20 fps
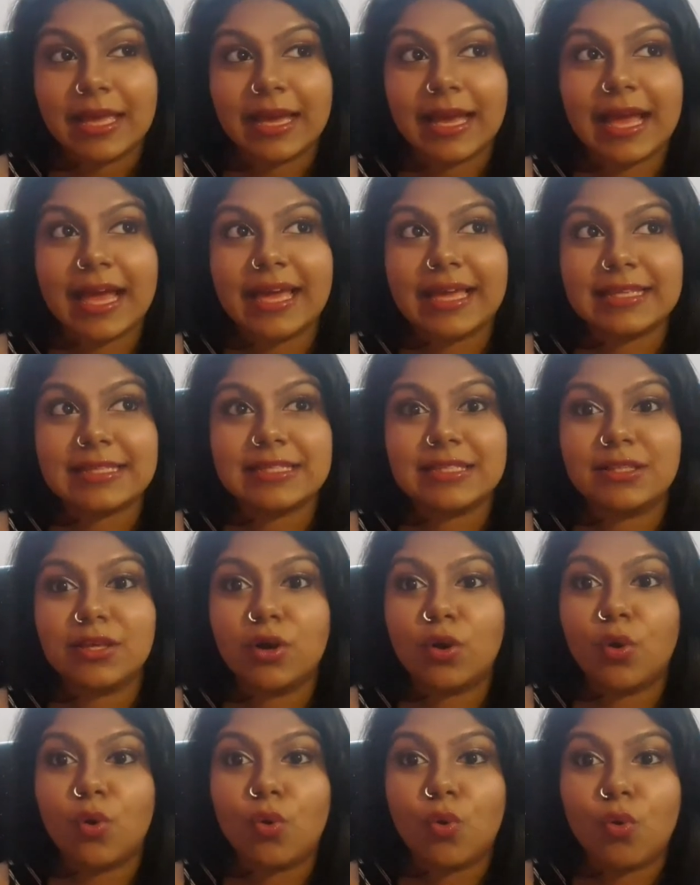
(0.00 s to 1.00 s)
Guys,
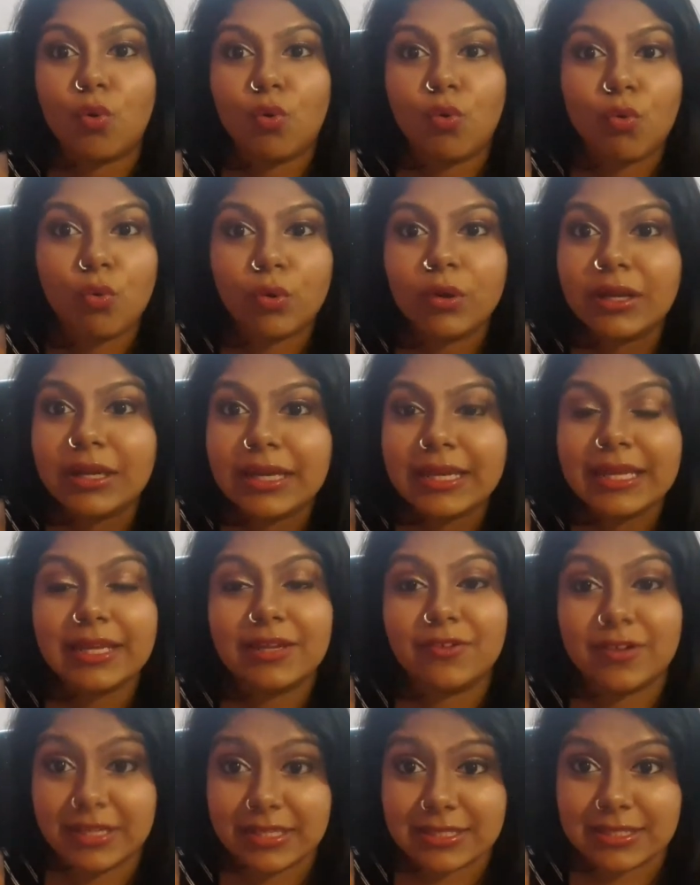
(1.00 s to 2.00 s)
the
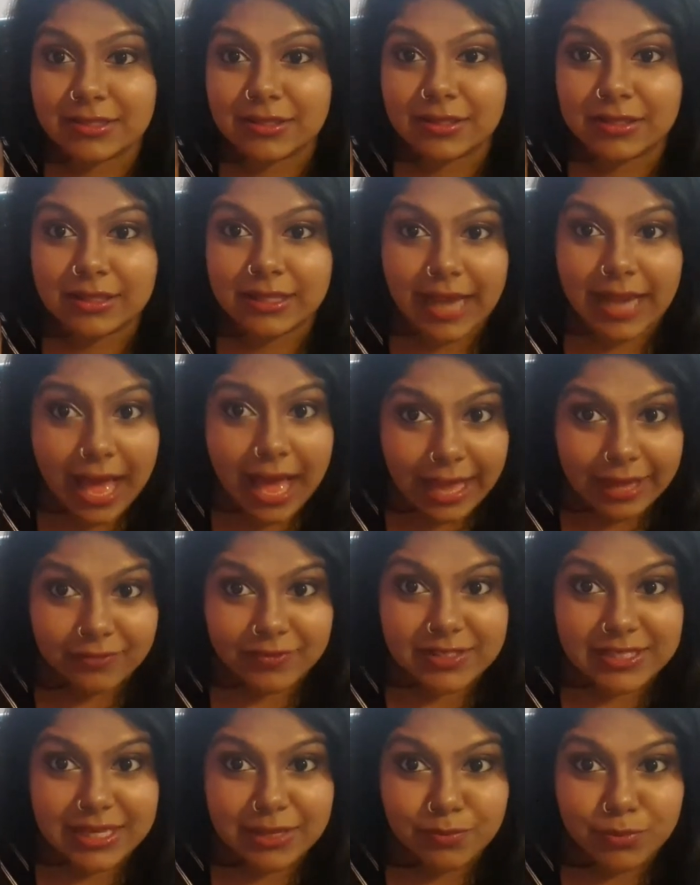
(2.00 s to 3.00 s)
only reason that I
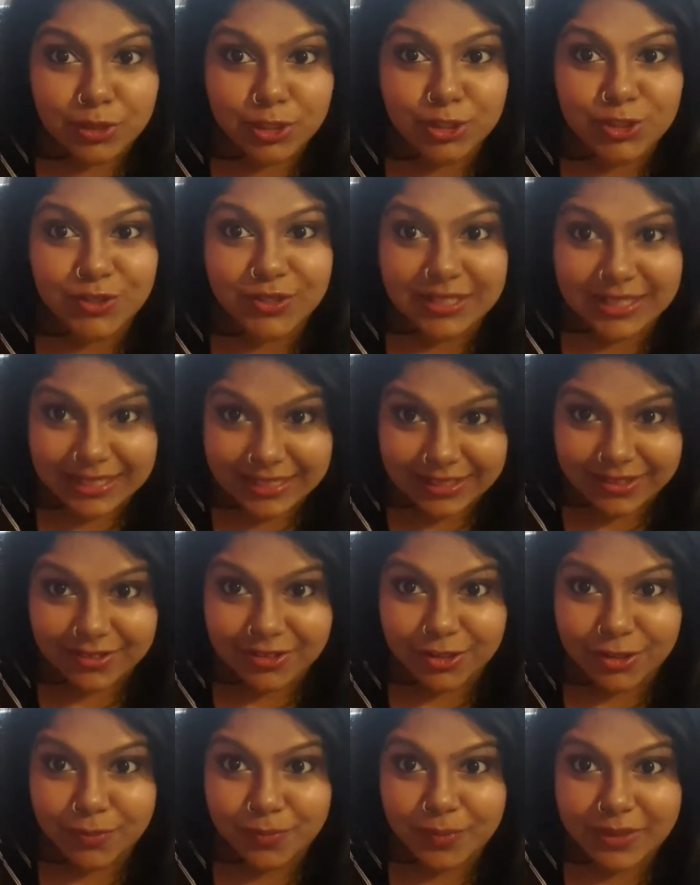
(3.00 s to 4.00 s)
was able to
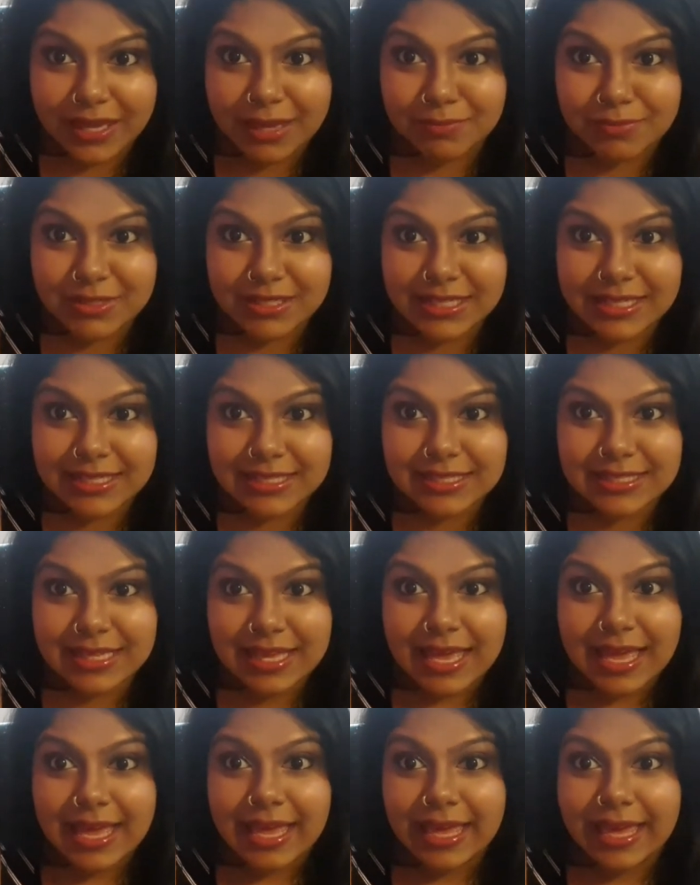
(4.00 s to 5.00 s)
clear PMTs
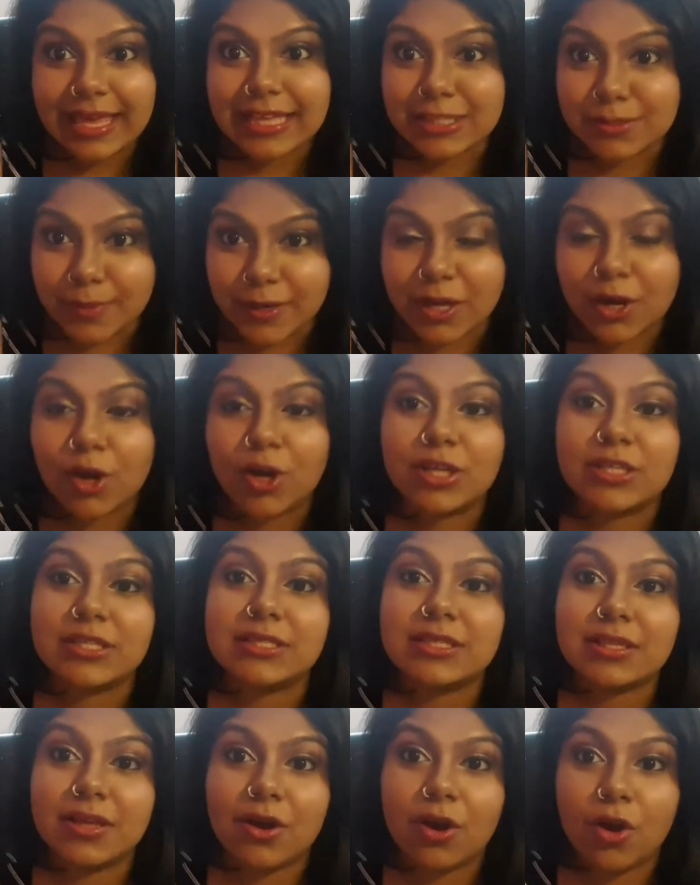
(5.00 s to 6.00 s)
is
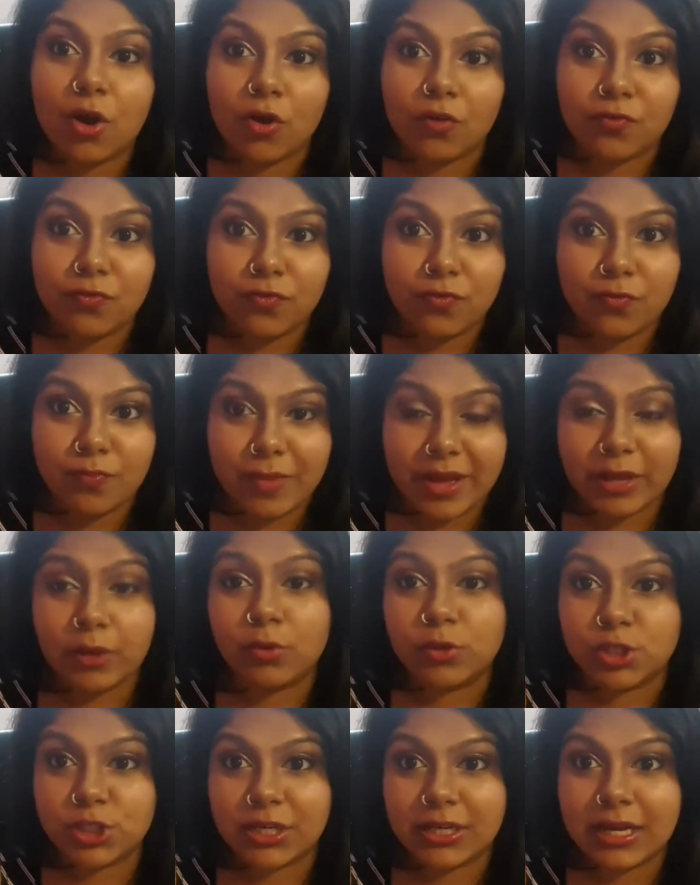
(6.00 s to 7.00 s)
because of my
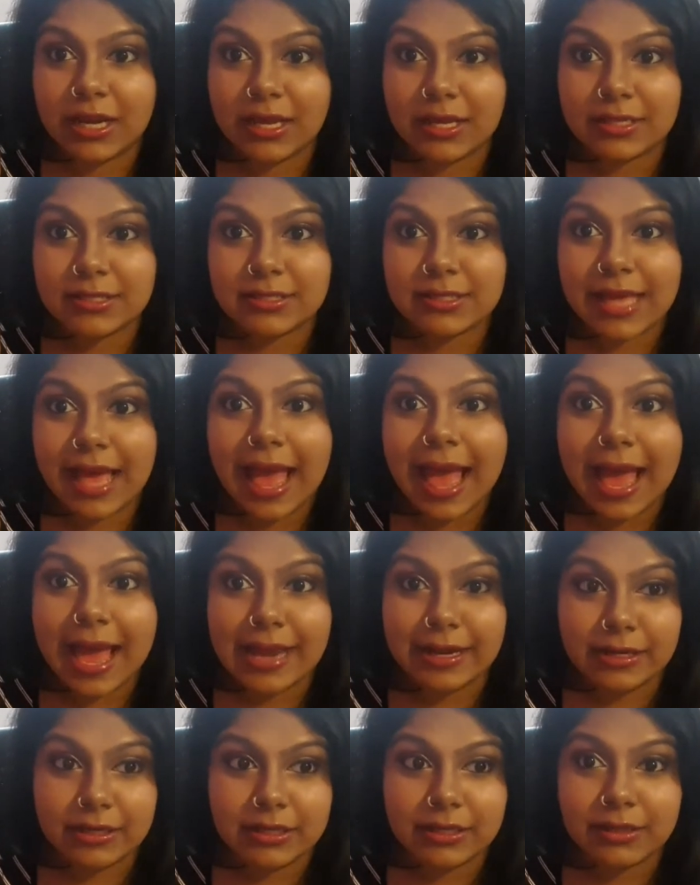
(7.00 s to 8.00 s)
coaching class
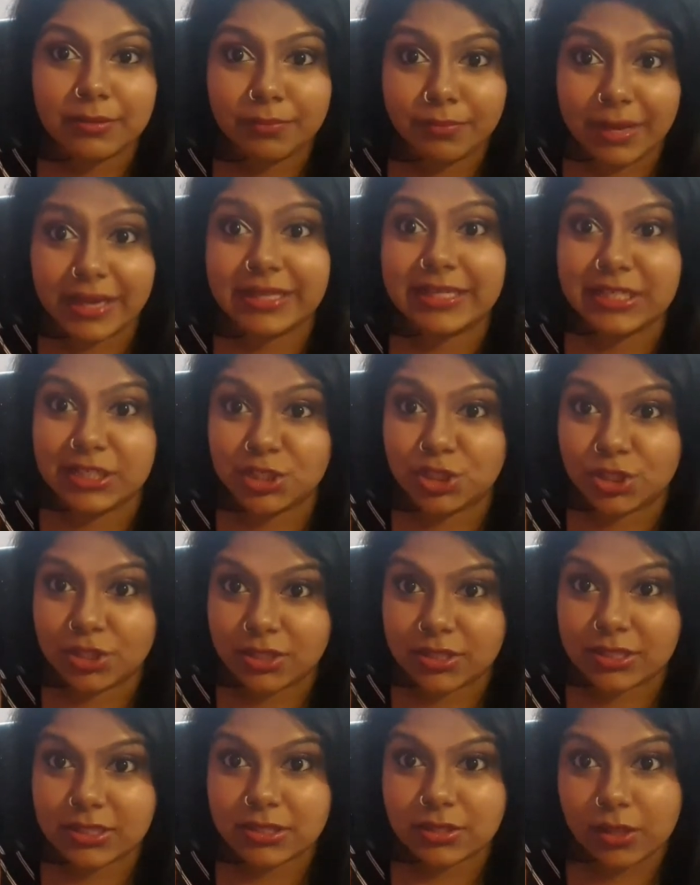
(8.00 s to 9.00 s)
and my
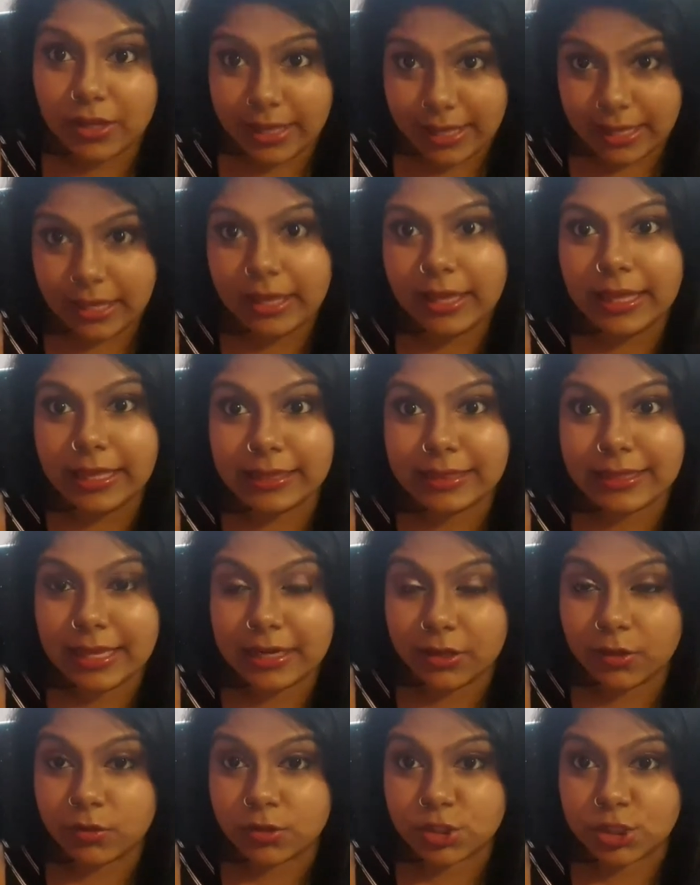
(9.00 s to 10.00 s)
teachers in
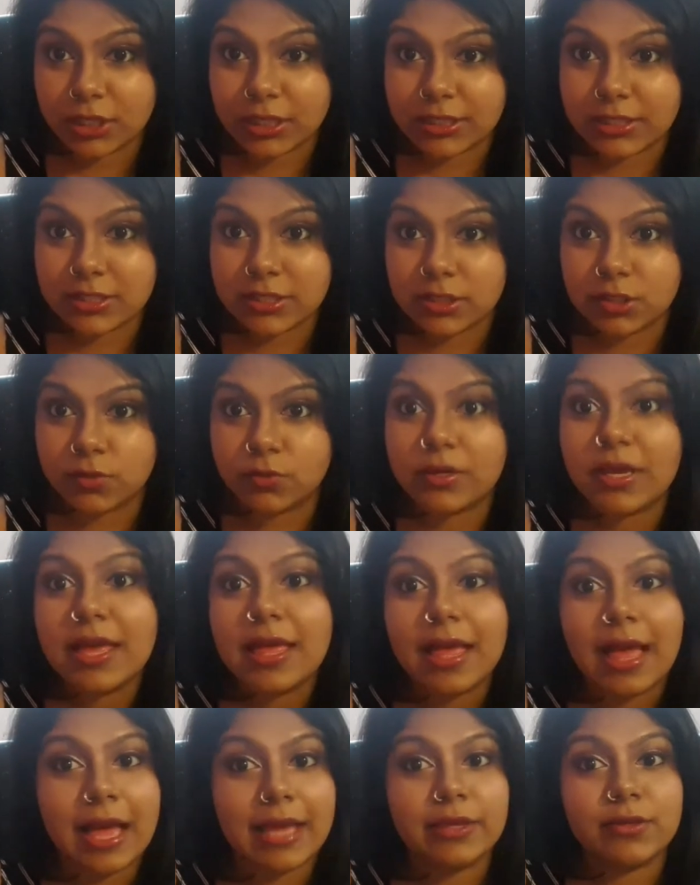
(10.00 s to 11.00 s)
that coaching institute.
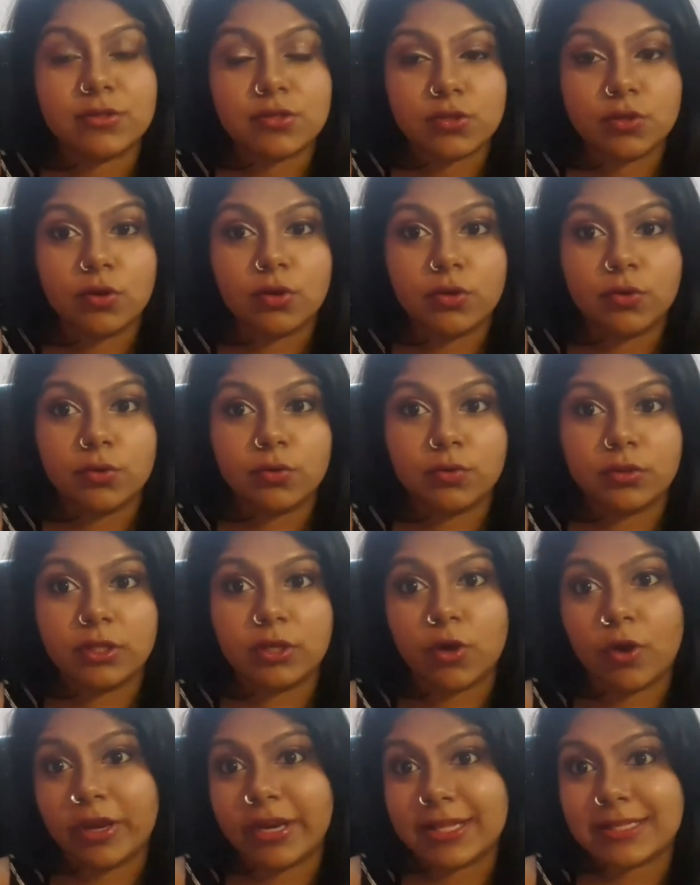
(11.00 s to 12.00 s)
I used to go to
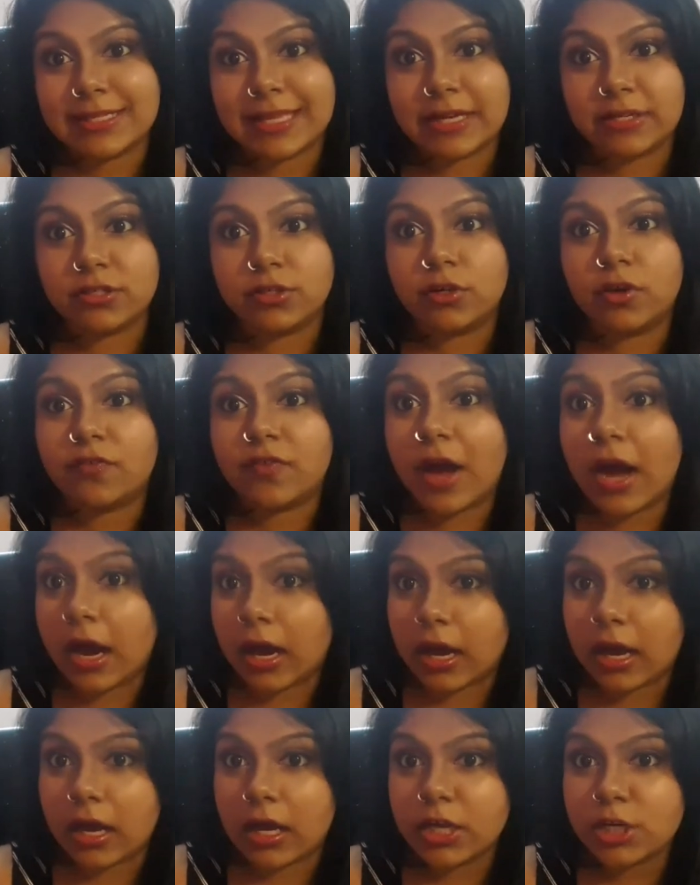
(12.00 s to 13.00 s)
the Noida Center of
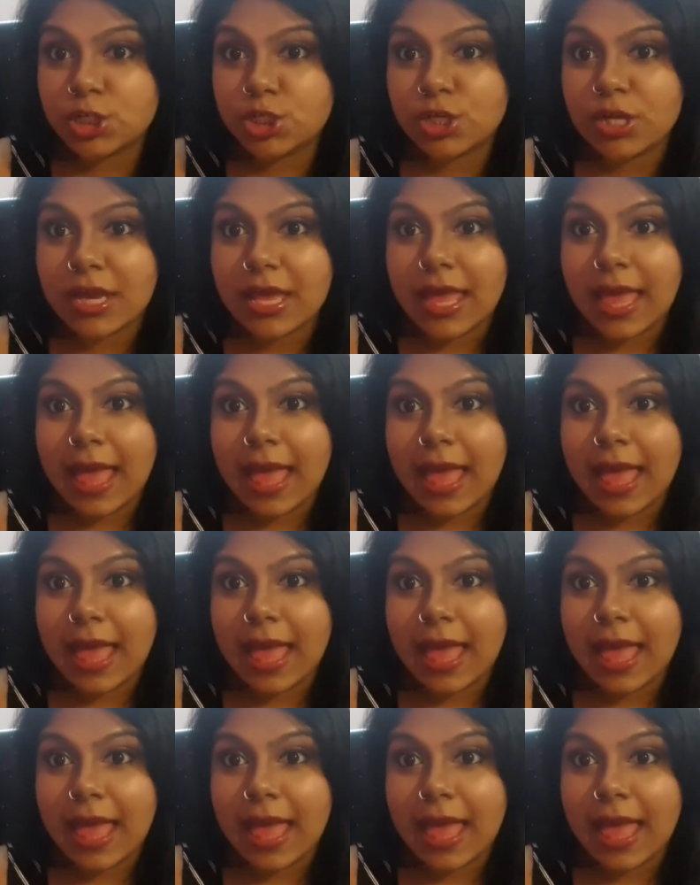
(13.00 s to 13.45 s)
Akash,